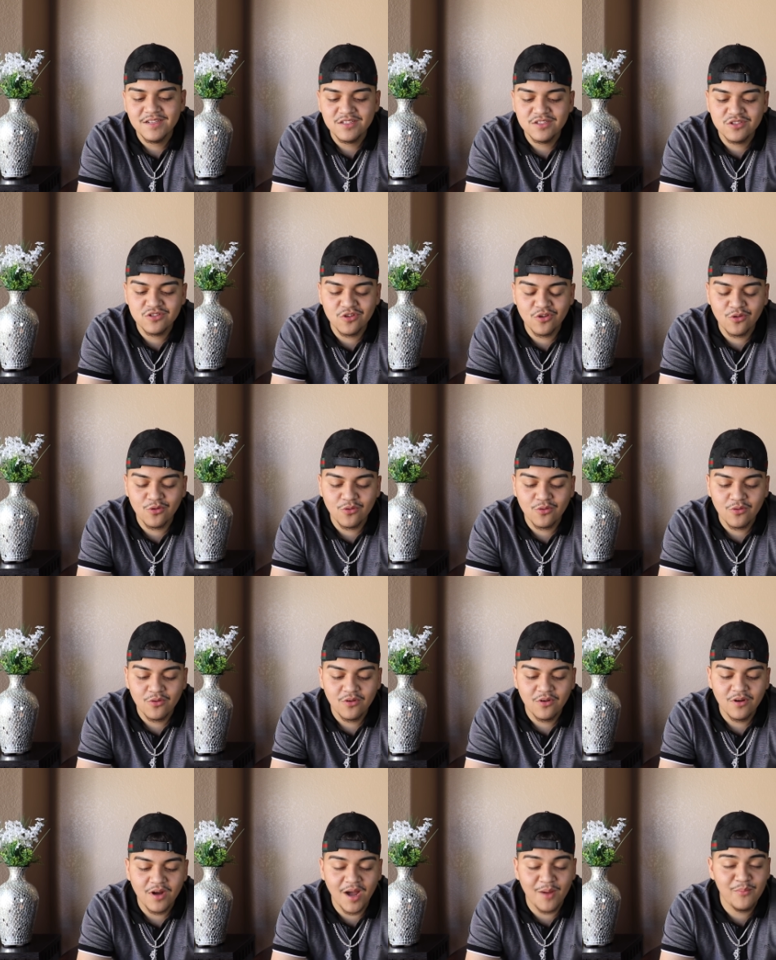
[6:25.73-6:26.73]
So
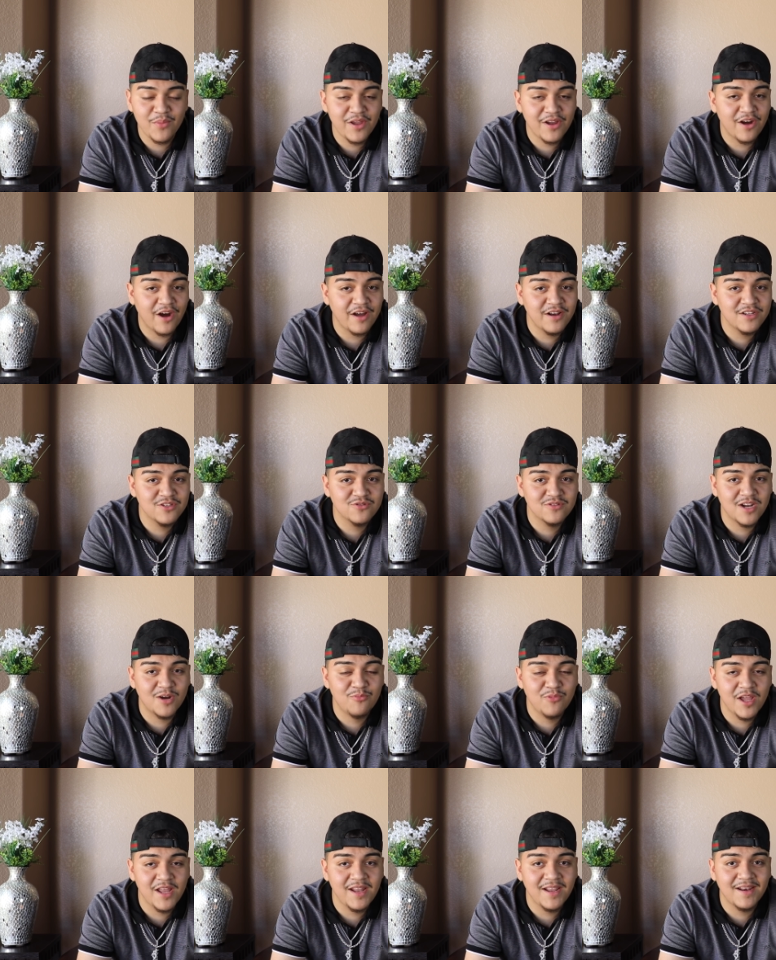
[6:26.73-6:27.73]
I'm being honest when
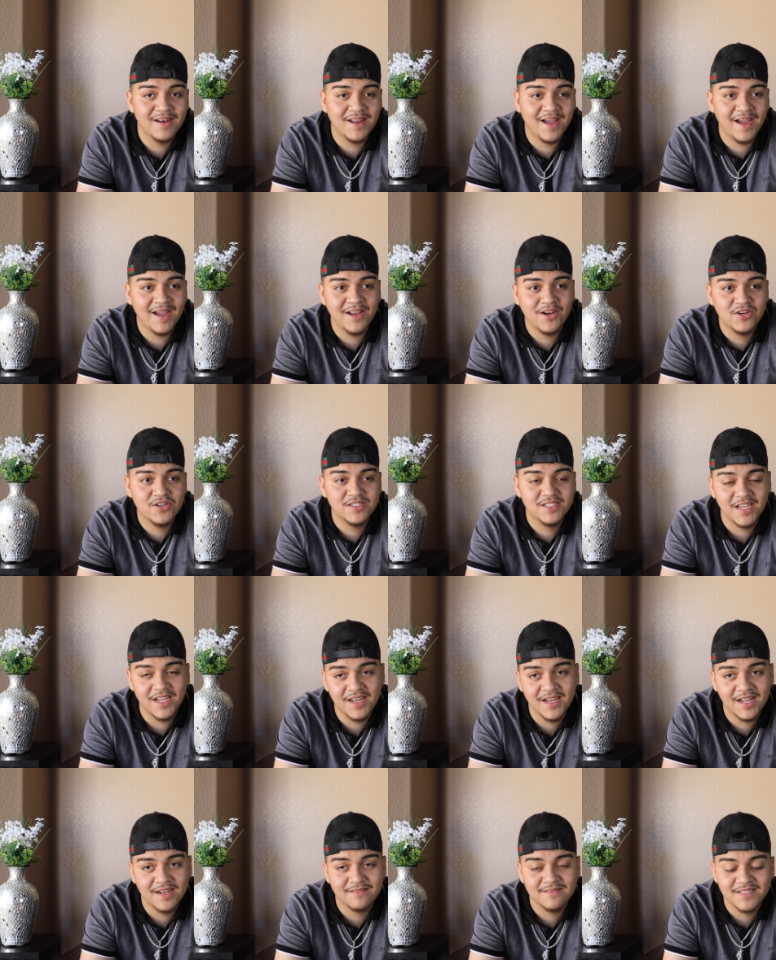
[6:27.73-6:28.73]
I'm rating 9 or
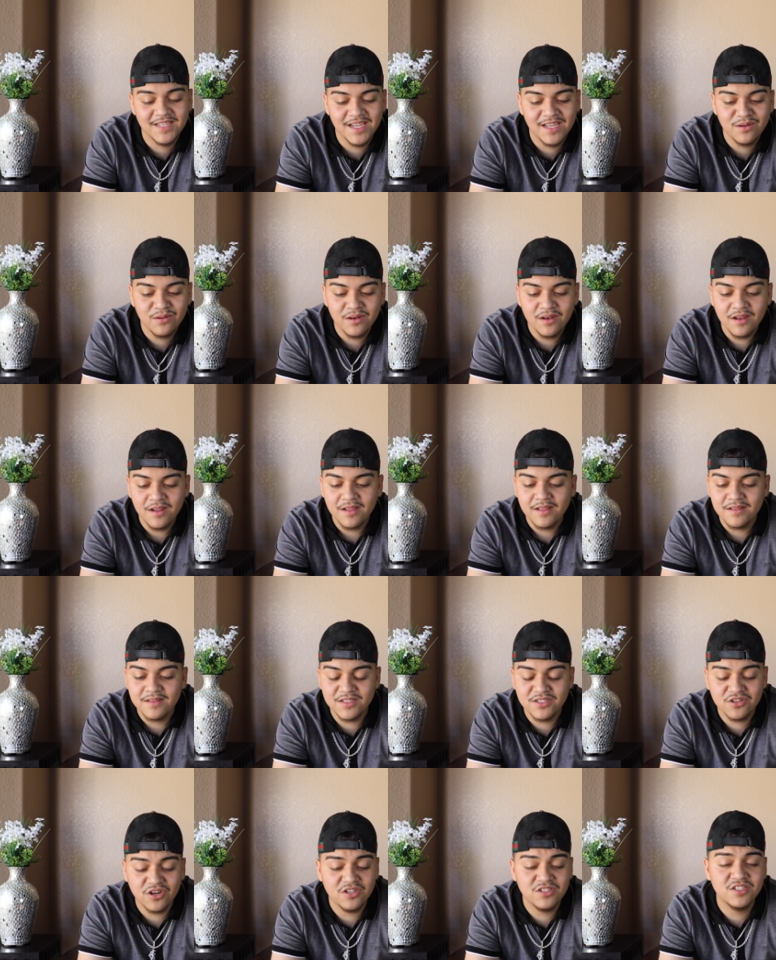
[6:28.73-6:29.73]
10 out of 10.
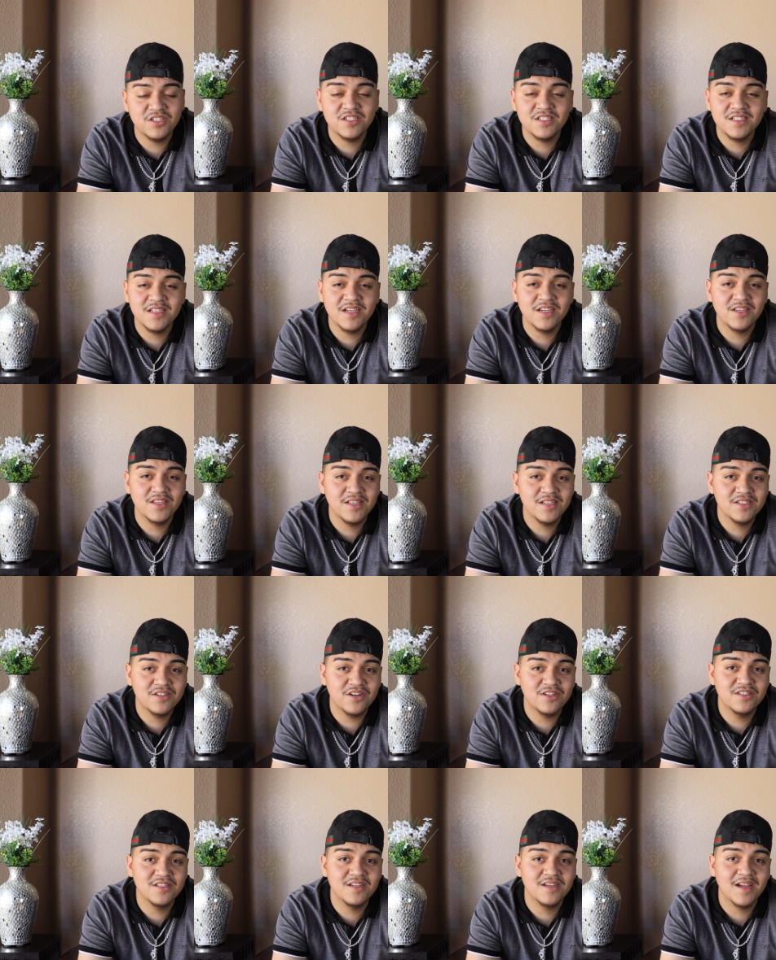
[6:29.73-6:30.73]
These cars are sick. These
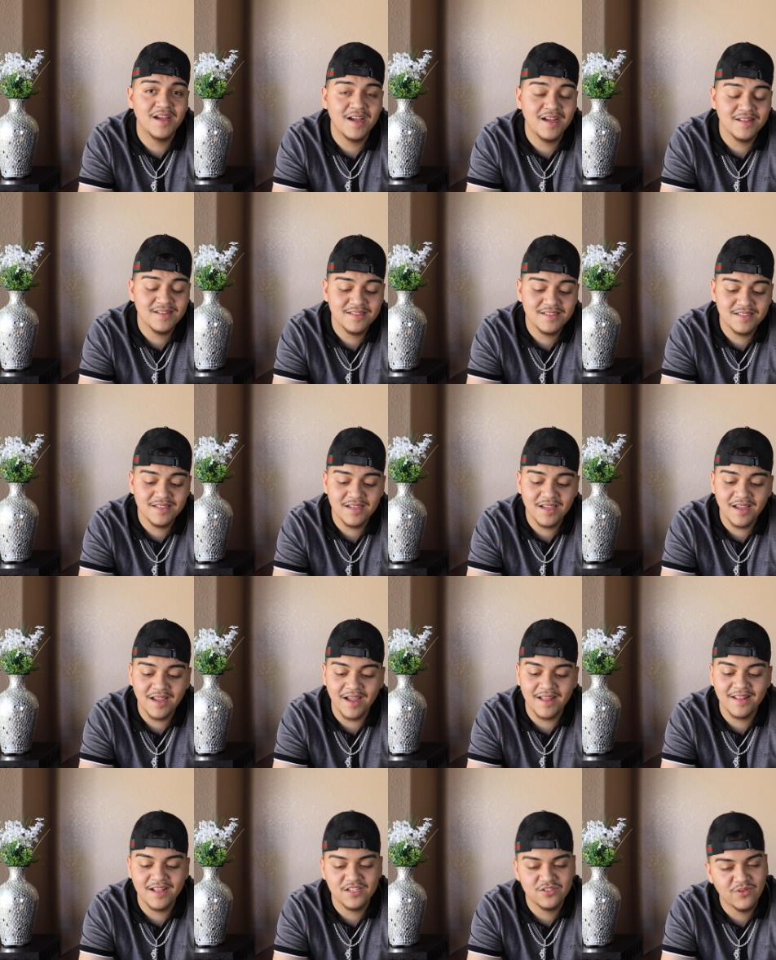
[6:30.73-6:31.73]
cars look hella sick
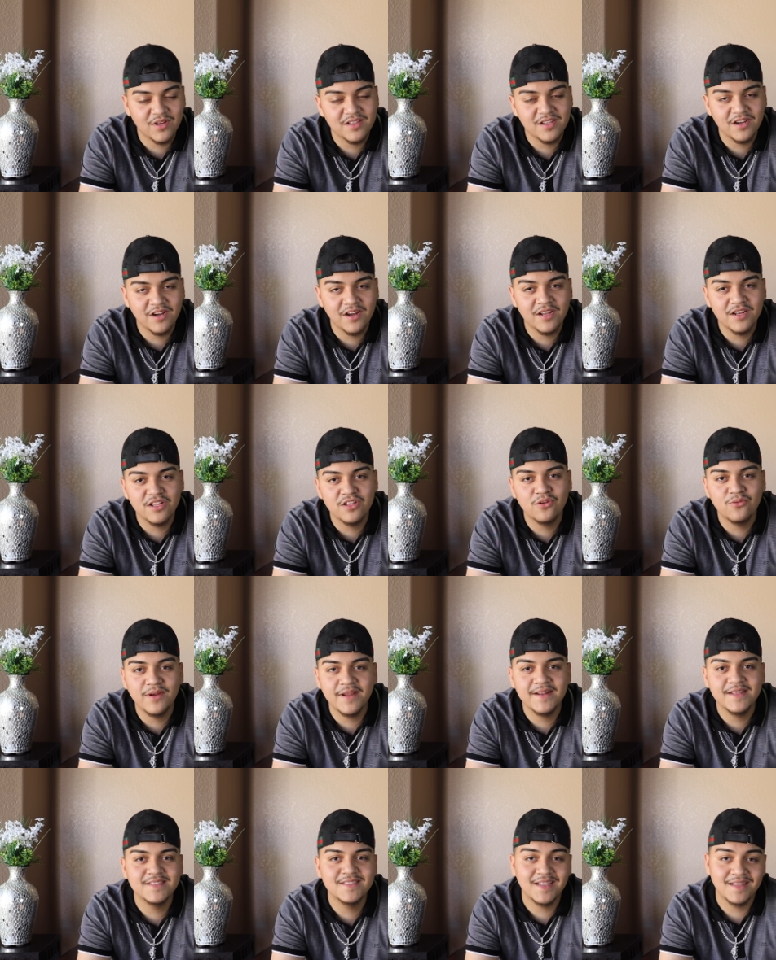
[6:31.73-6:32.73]
and that's why they're getting the
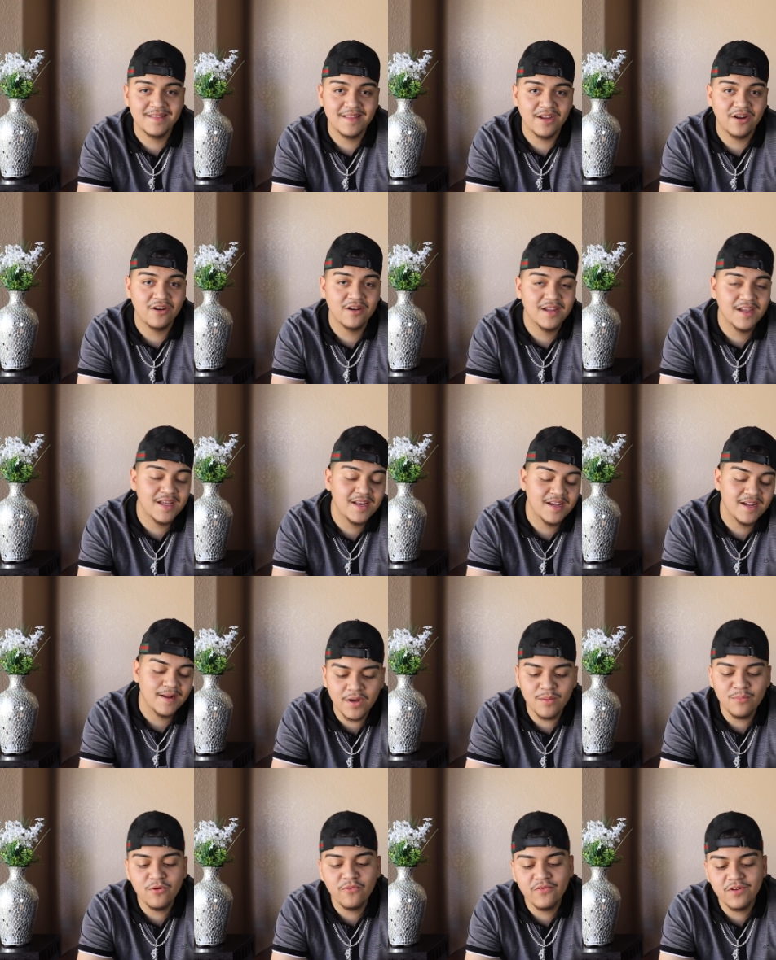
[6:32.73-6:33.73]
ratings that they are getting.
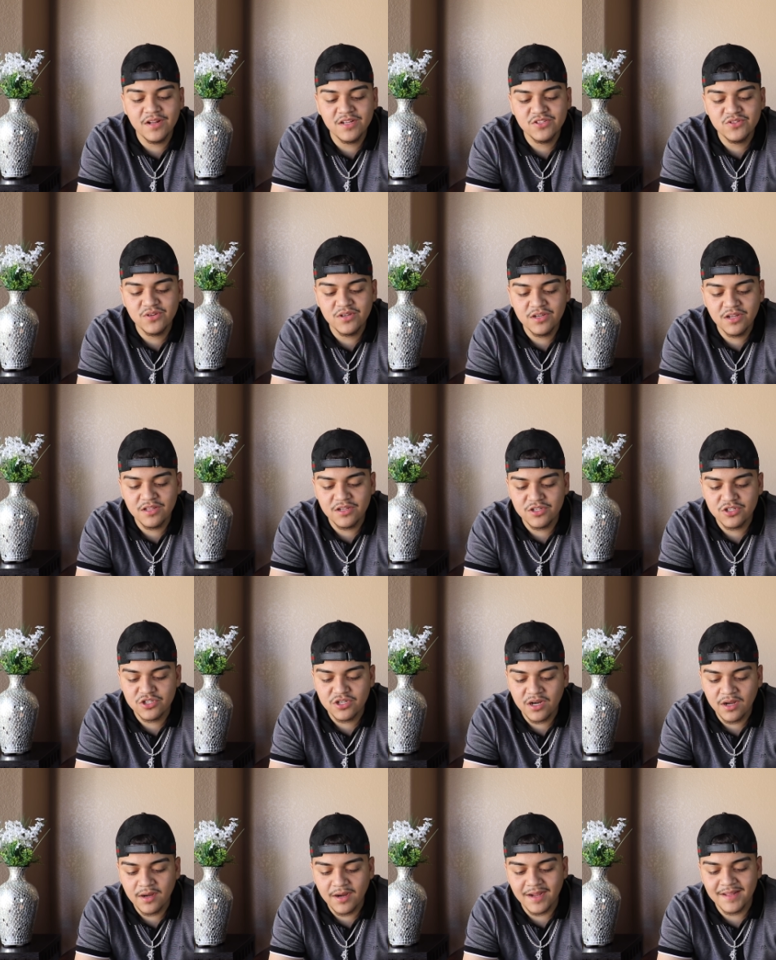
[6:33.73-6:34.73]
But moving on to another
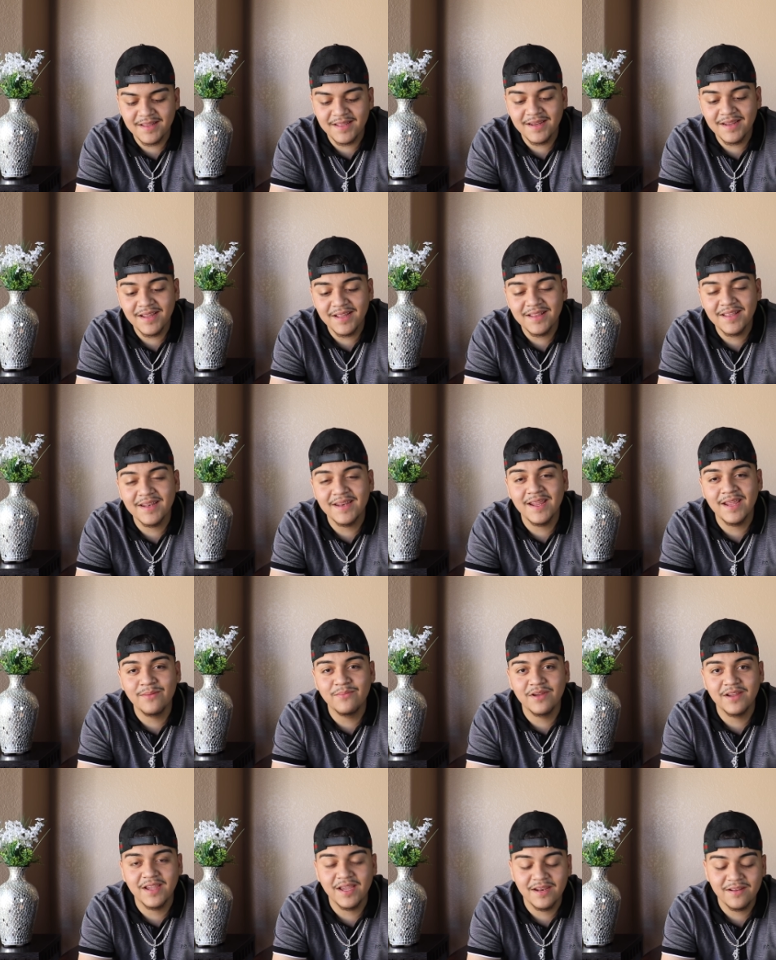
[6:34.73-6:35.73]
truck. I didn't get the
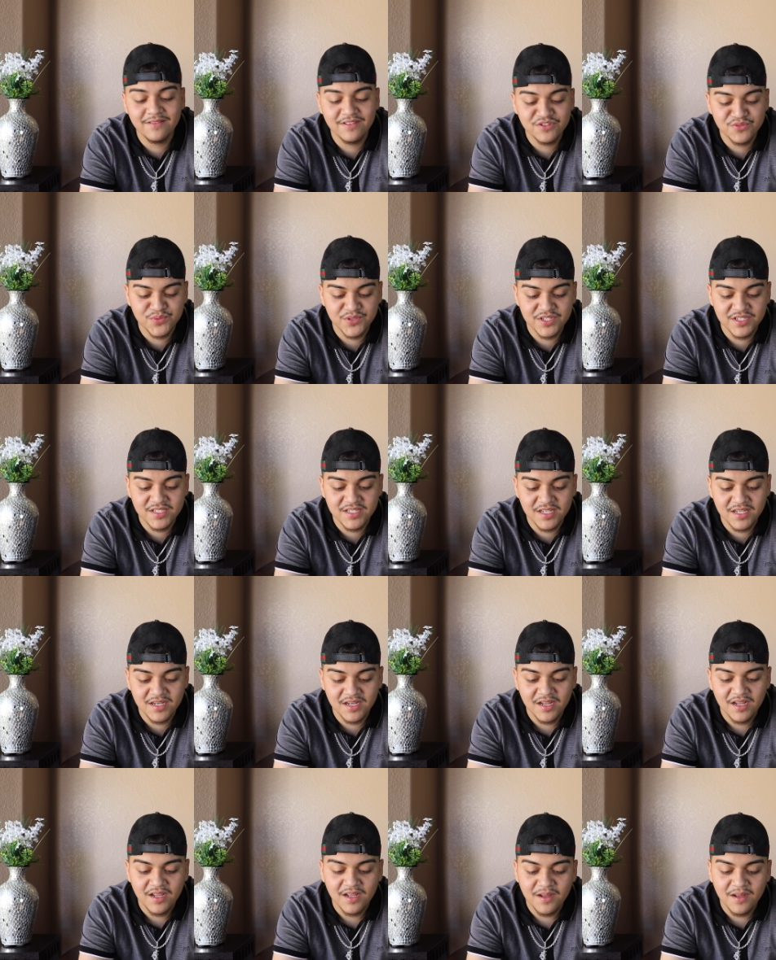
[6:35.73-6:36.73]
name again of this person,